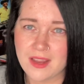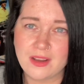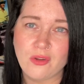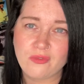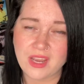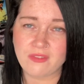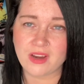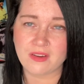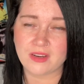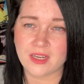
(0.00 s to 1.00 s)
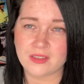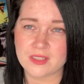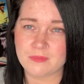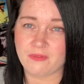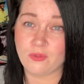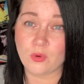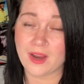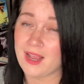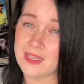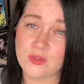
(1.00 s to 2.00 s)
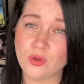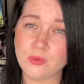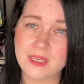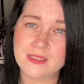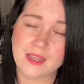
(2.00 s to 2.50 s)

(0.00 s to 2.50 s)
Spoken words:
Now I've never ever heard this before, as always,